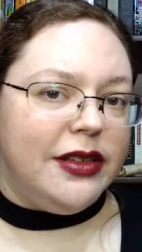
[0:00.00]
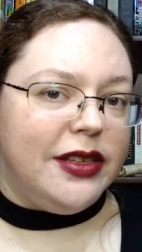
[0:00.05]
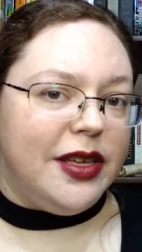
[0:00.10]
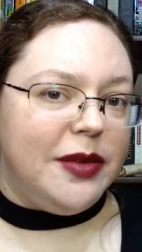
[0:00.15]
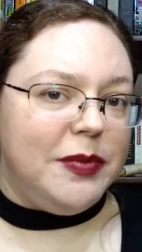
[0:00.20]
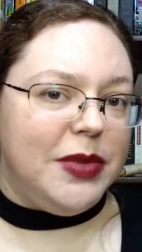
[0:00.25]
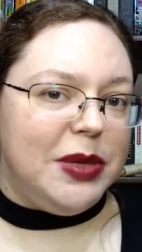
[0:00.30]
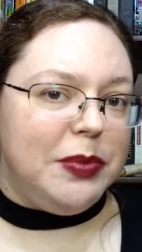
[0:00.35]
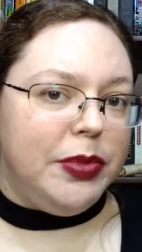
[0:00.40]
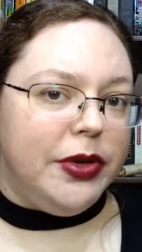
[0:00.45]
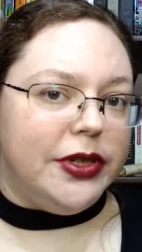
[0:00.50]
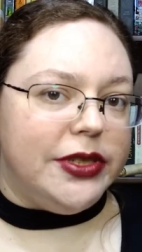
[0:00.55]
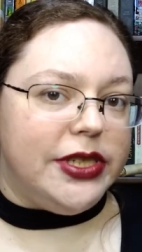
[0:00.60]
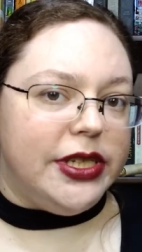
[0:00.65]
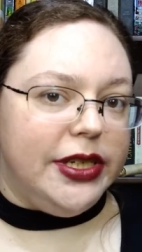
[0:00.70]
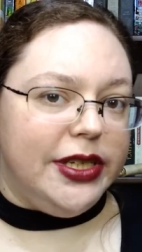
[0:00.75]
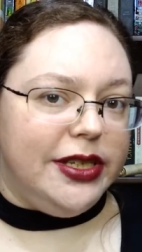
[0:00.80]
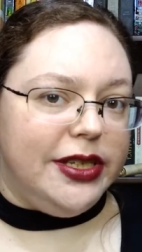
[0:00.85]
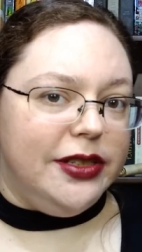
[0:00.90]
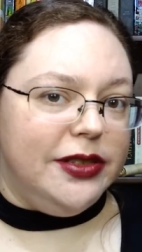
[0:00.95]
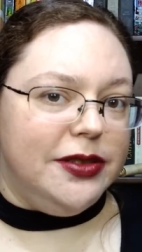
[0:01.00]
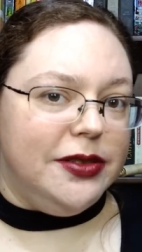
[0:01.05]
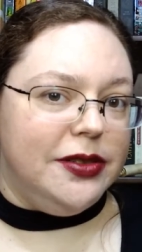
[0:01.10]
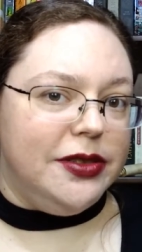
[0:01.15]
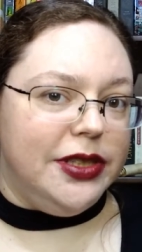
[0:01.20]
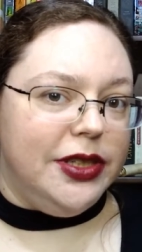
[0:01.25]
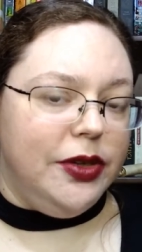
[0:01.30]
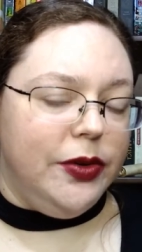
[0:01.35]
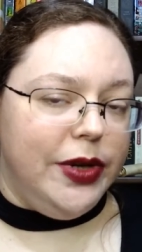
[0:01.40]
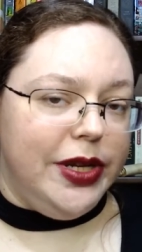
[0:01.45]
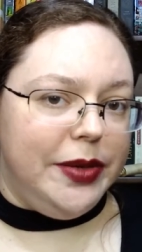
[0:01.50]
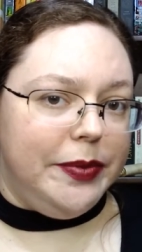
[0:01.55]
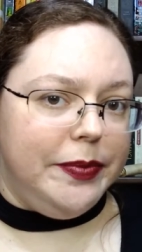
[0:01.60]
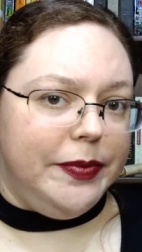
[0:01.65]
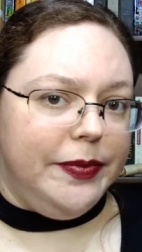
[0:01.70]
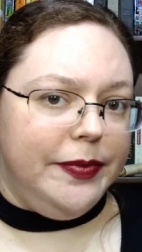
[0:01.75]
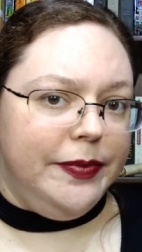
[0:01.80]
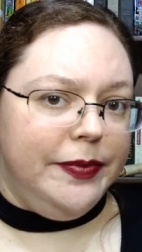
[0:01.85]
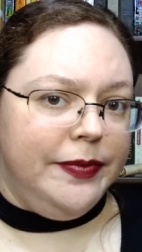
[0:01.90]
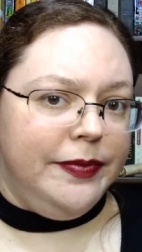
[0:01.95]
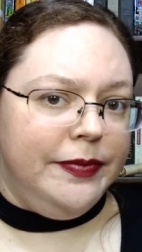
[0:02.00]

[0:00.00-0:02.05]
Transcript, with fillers: can be particularly grim.